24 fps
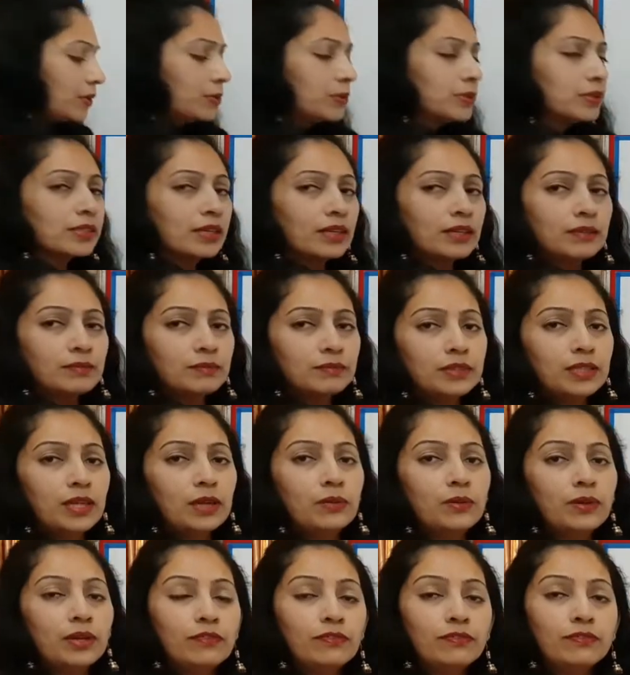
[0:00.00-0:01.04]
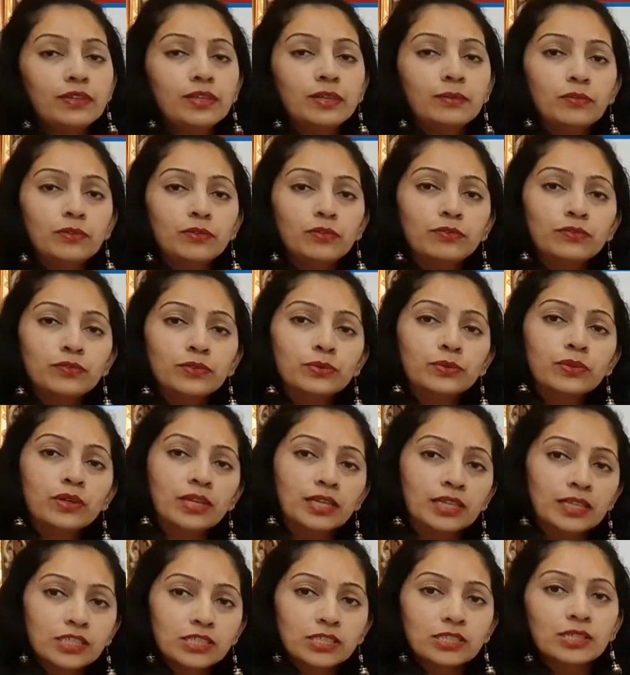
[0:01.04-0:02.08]
use, now if we move to
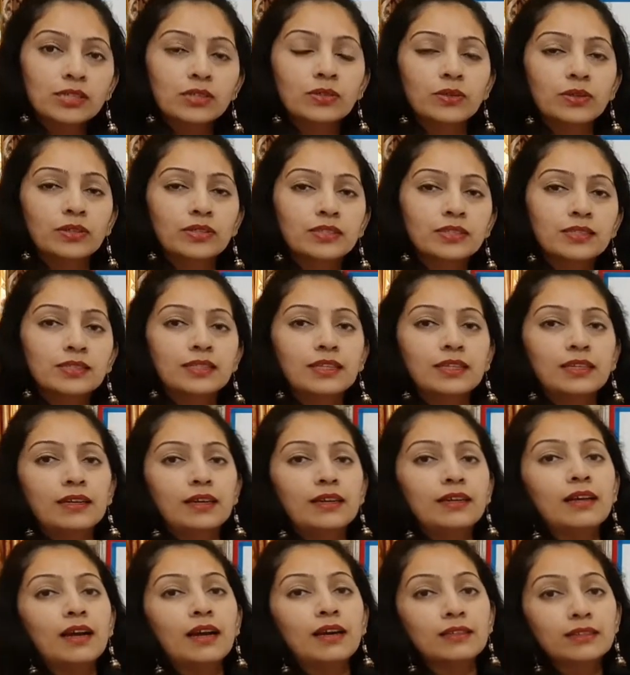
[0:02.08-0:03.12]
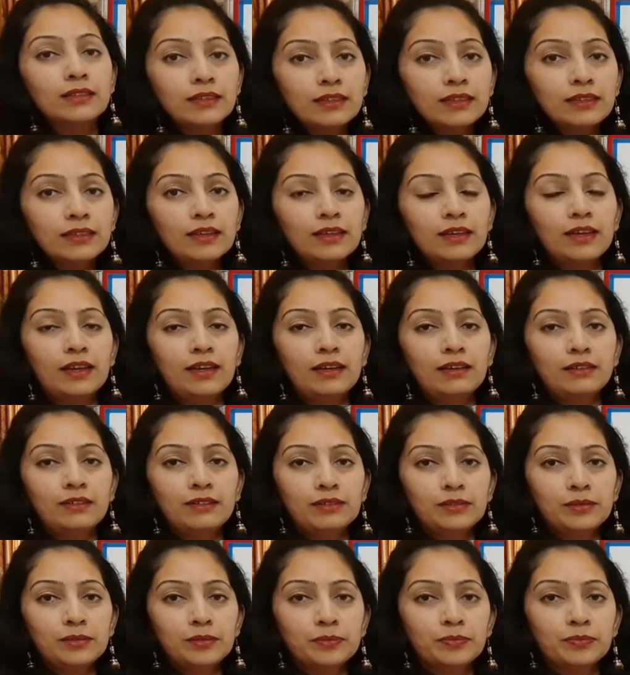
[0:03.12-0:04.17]
conditional clauses, there are other
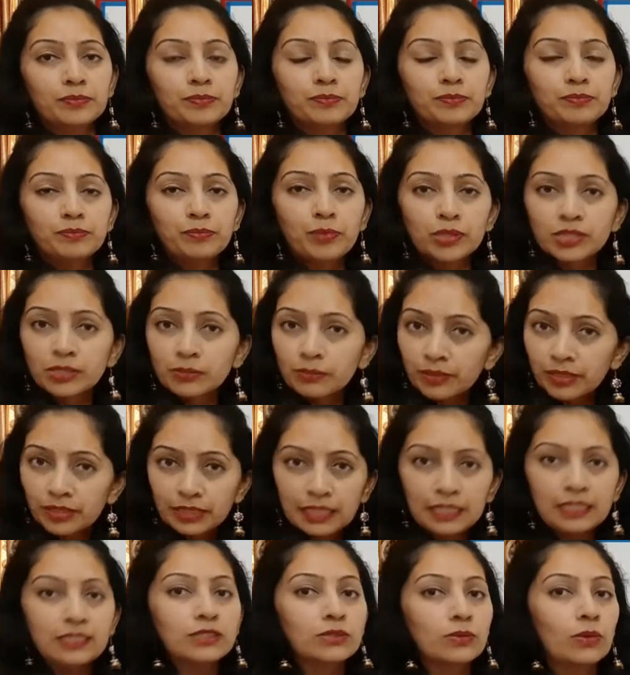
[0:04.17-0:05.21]
possibilities